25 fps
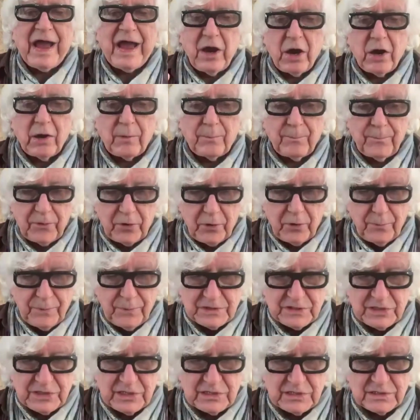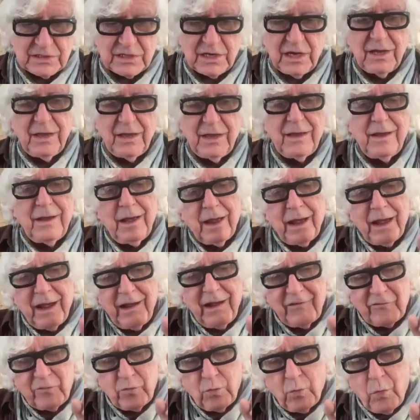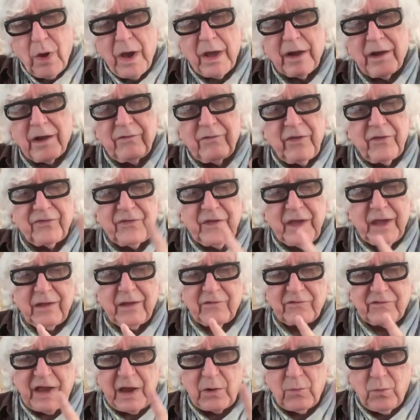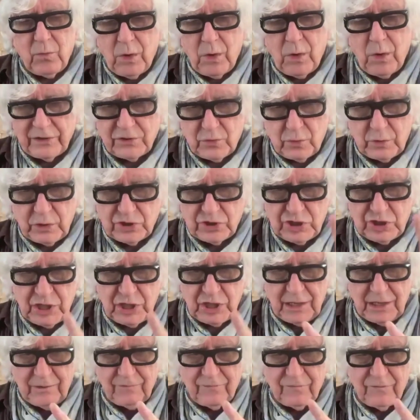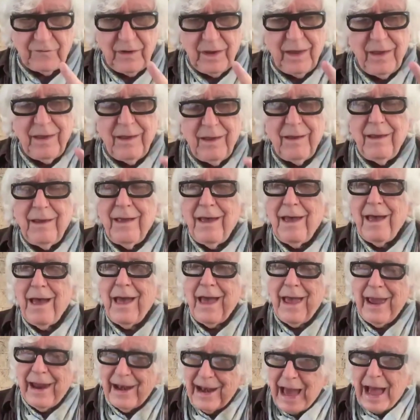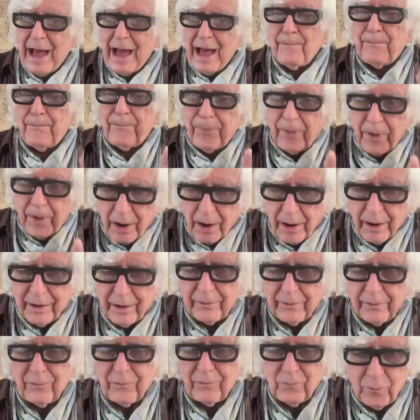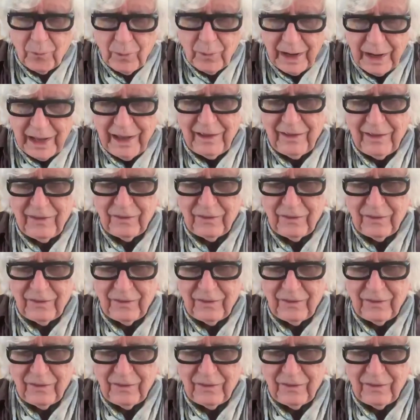art purposes is one of the things I want to achieve. And I'm part way